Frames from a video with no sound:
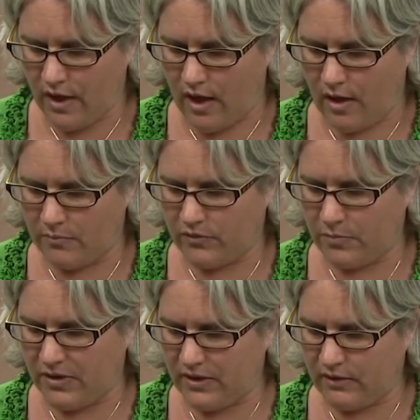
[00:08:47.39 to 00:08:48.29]
um,
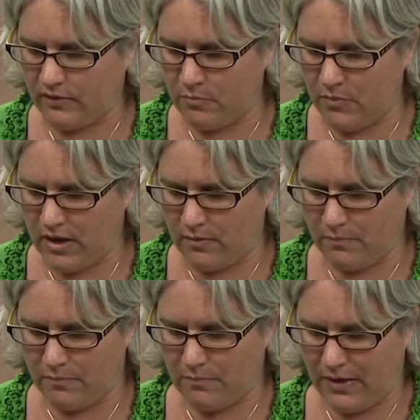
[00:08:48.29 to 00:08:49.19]
to begin to
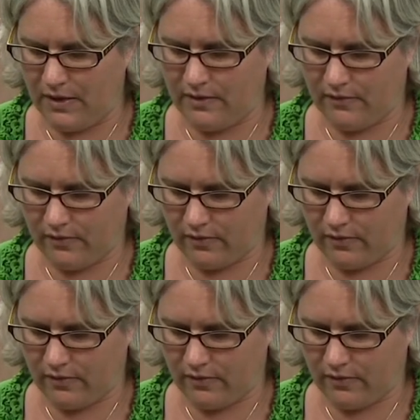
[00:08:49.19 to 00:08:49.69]
bend